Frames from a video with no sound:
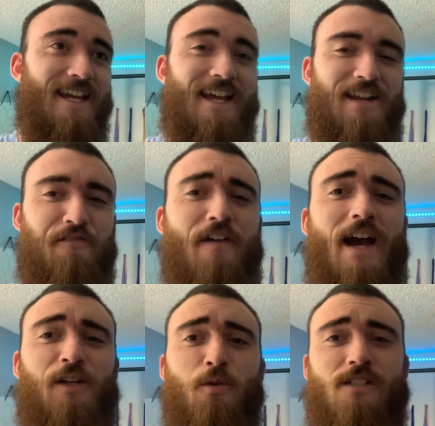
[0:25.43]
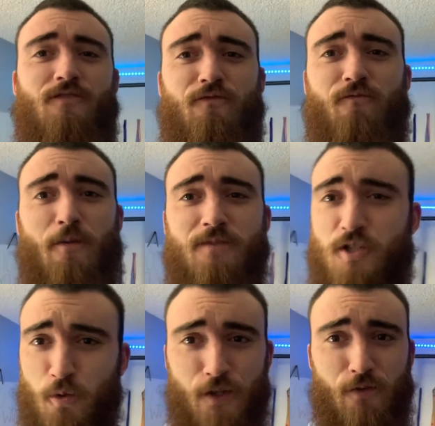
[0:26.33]
and in fact, it was from
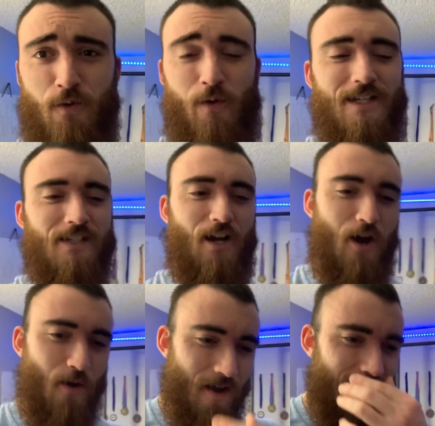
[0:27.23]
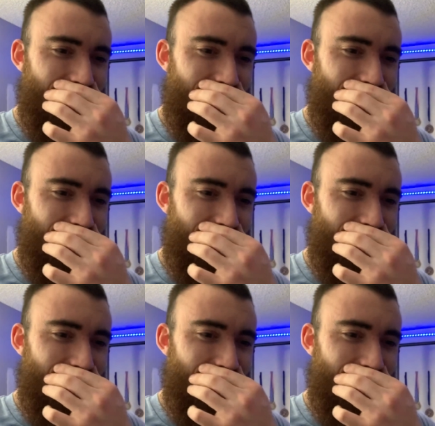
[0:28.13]
2 or 3 weeks ago.